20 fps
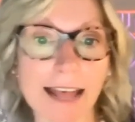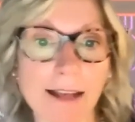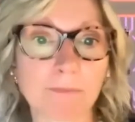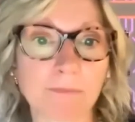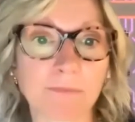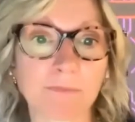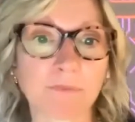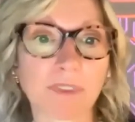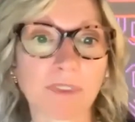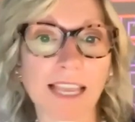
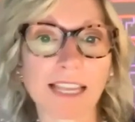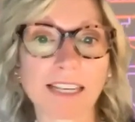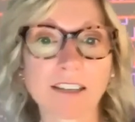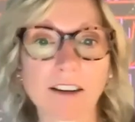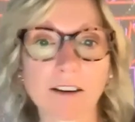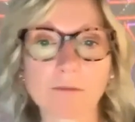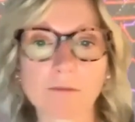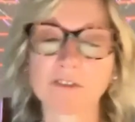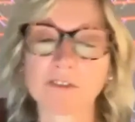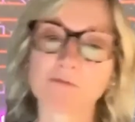Um, in
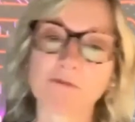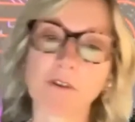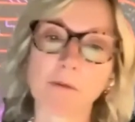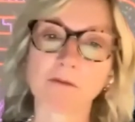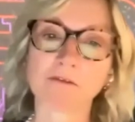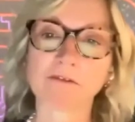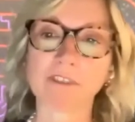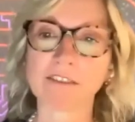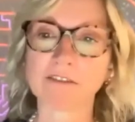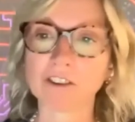terms of
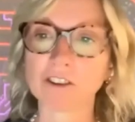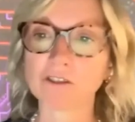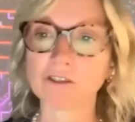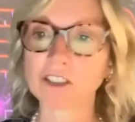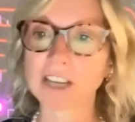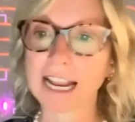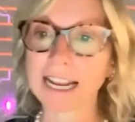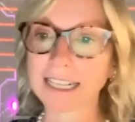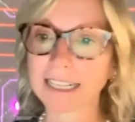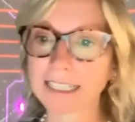proper revenue
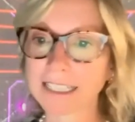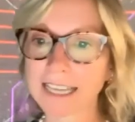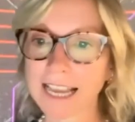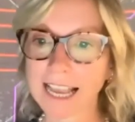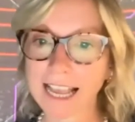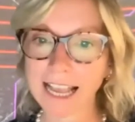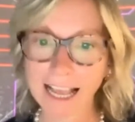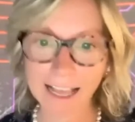channels,